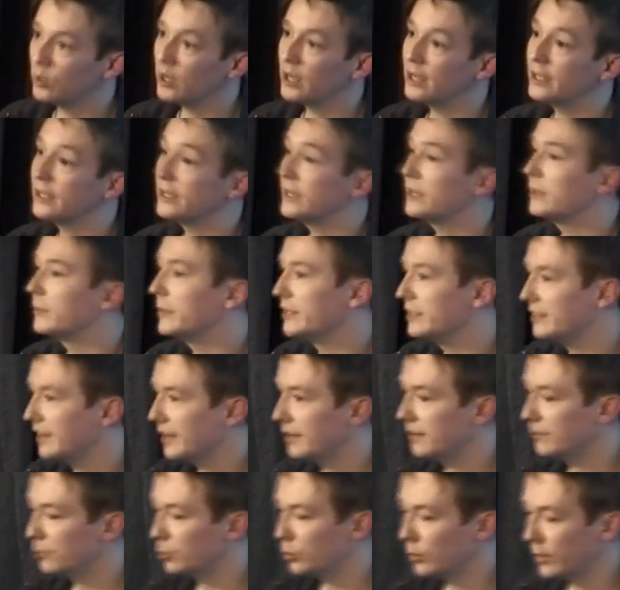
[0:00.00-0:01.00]
way, in a
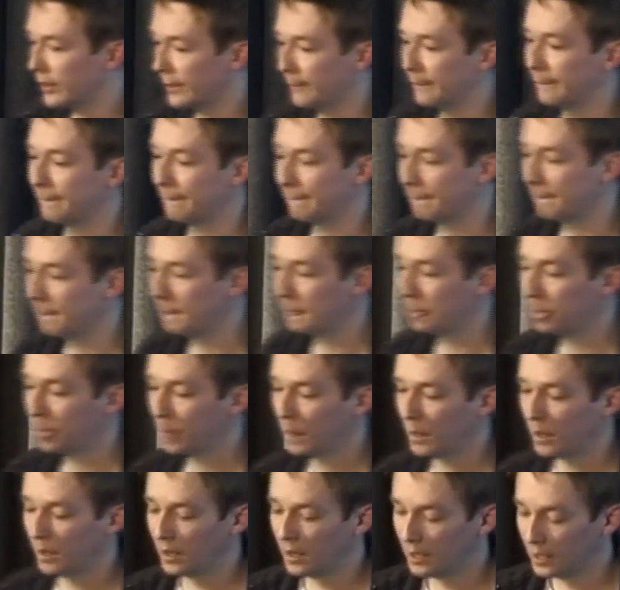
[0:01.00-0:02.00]
maintainable way.
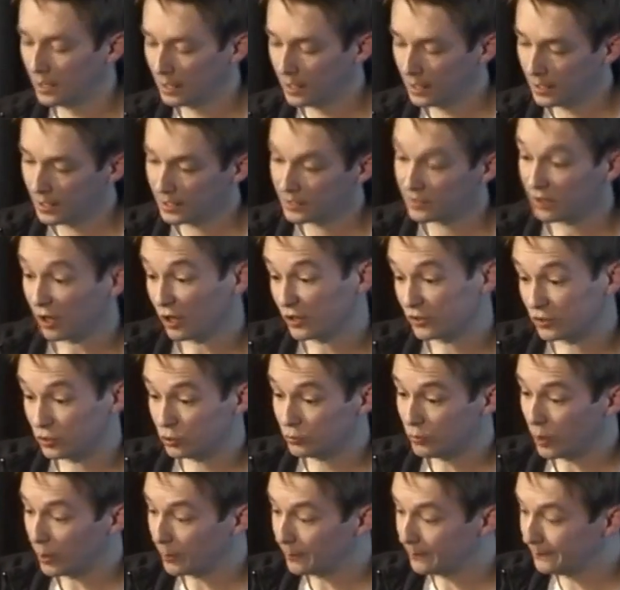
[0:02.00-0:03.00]
It's hard to
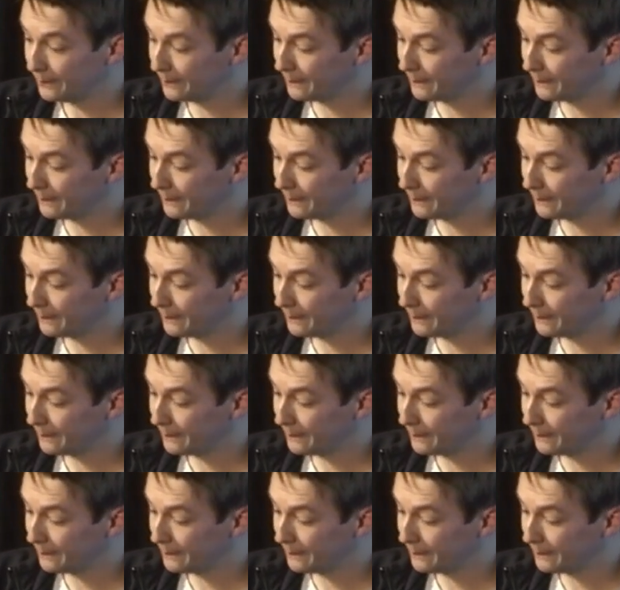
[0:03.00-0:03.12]
do wrong.